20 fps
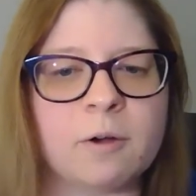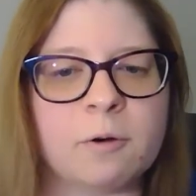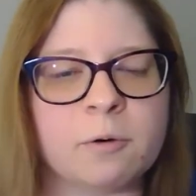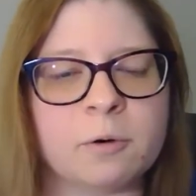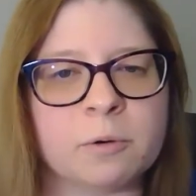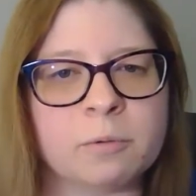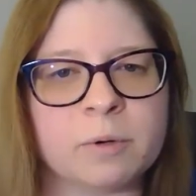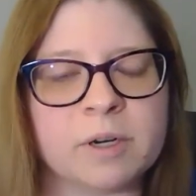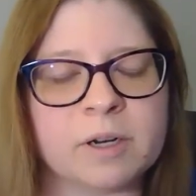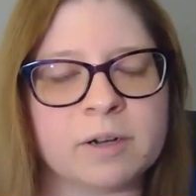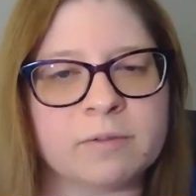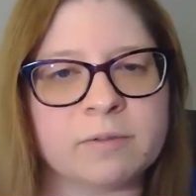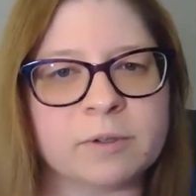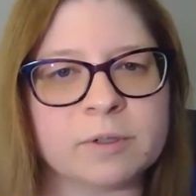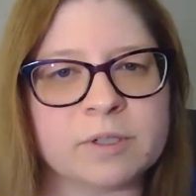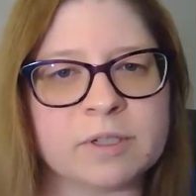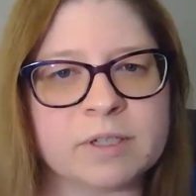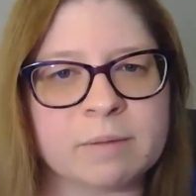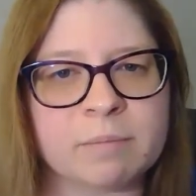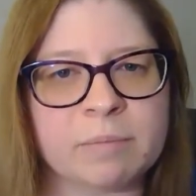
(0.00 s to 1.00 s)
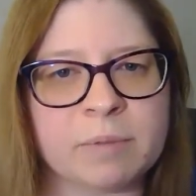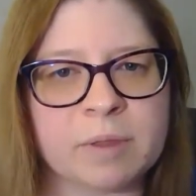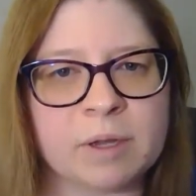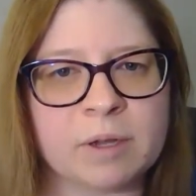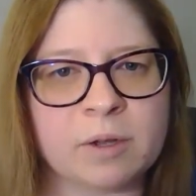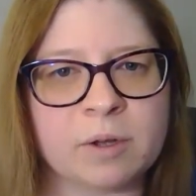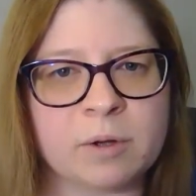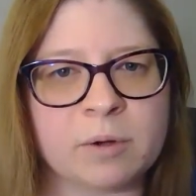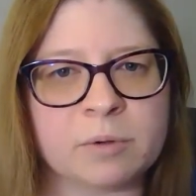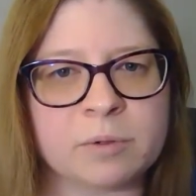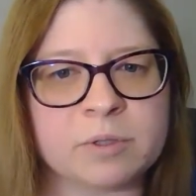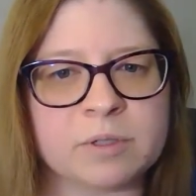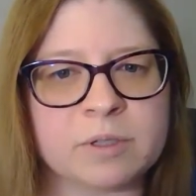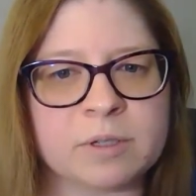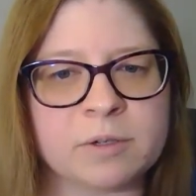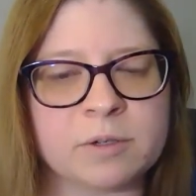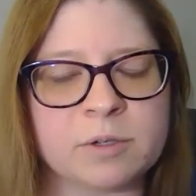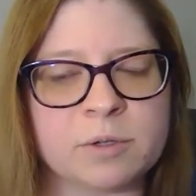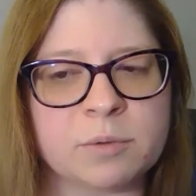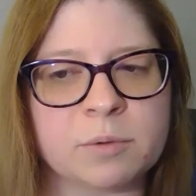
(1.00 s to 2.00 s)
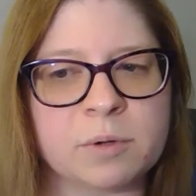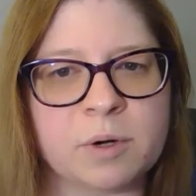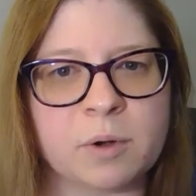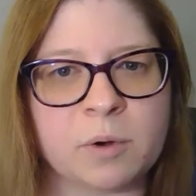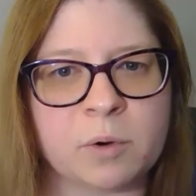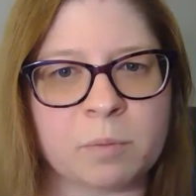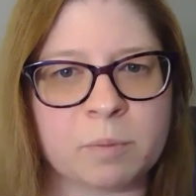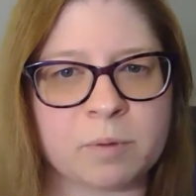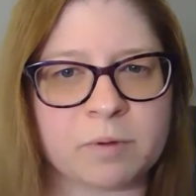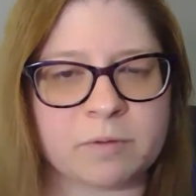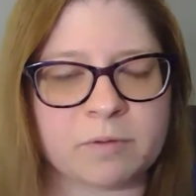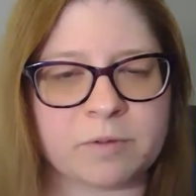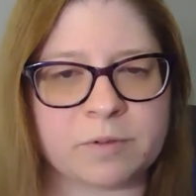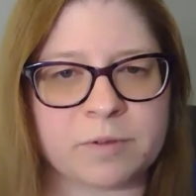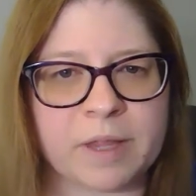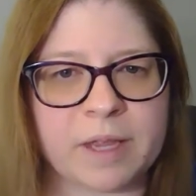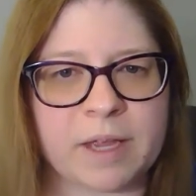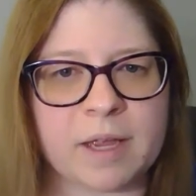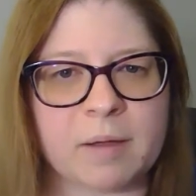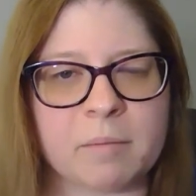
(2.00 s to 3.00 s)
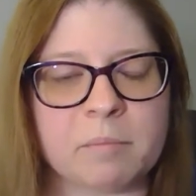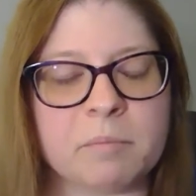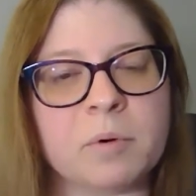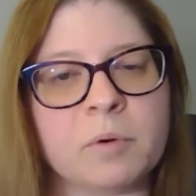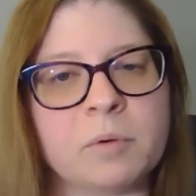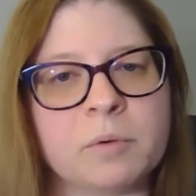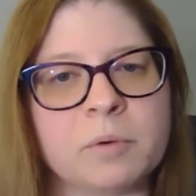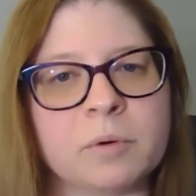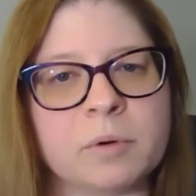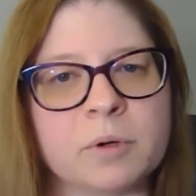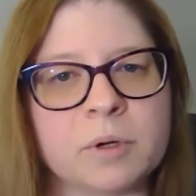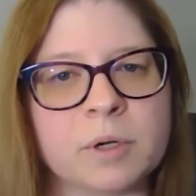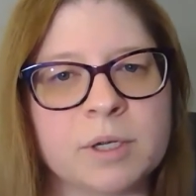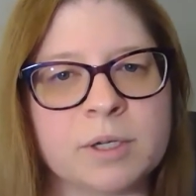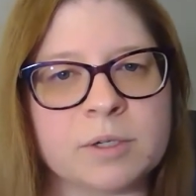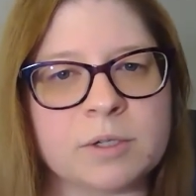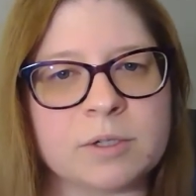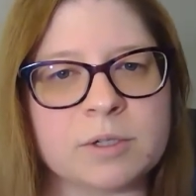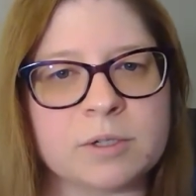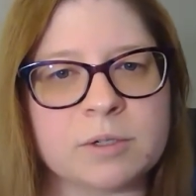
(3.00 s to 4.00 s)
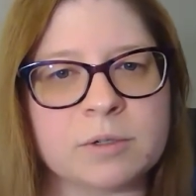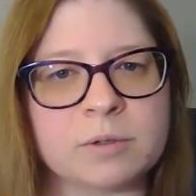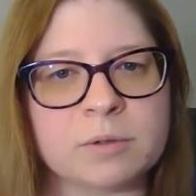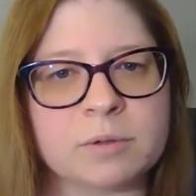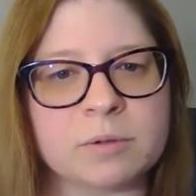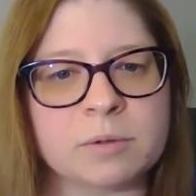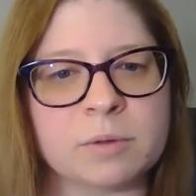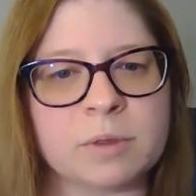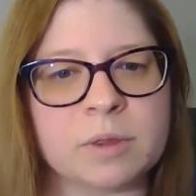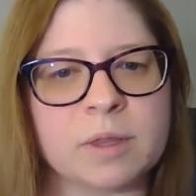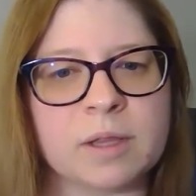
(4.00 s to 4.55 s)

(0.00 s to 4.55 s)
or whenever something goes into an open flame or into